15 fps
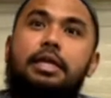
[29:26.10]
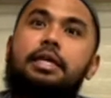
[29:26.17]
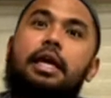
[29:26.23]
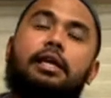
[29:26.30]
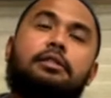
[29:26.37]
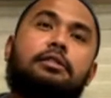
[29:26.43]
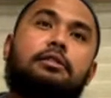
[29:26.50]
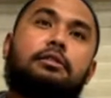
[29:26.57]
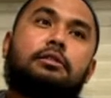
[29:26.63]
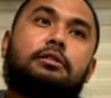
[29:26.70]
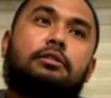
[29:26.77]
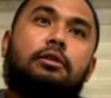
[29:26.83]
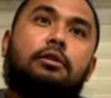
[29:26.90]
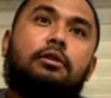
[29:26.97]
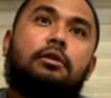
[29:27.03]
Yes,
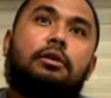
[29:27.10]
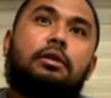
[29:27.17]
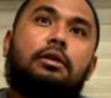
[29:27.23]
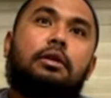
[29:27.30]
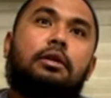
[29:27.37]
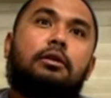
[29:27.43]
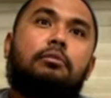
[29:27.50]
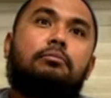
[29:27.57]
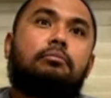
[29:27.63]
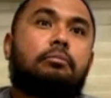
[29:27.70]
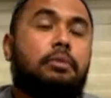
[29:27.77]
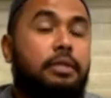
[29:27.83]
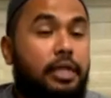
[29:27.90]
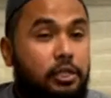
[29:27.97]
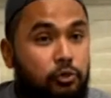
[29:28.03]
so
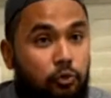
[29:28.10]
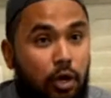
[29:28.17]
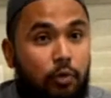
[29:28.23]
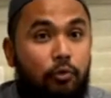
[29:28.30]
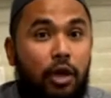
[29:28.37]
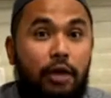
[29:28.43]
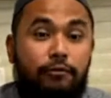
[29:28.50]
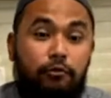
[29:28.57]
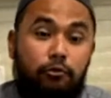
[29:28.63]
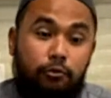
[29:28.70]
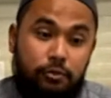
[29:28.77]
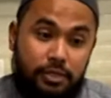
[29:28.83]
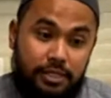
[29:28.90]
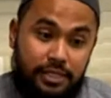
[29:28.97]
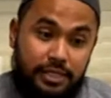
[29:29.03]
that's why we have to
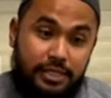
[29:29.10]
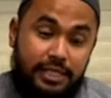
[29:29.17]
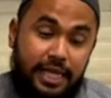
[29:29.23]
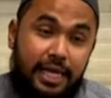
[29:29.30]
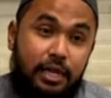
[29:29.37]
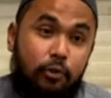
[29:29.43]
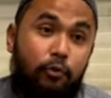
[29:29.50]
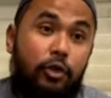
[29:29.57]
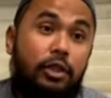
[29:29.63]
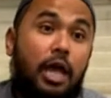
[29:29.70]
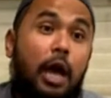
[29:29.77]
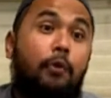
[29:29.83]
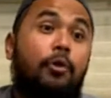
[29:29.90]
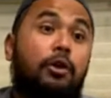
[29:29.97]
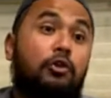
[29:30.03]
stick with
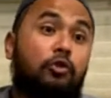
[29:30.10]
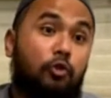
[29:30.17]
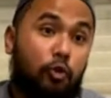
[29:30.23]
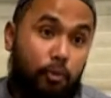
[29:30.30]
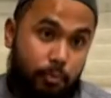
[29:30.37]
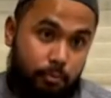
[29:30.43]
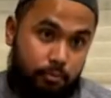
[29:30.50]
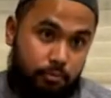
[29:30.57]
our group.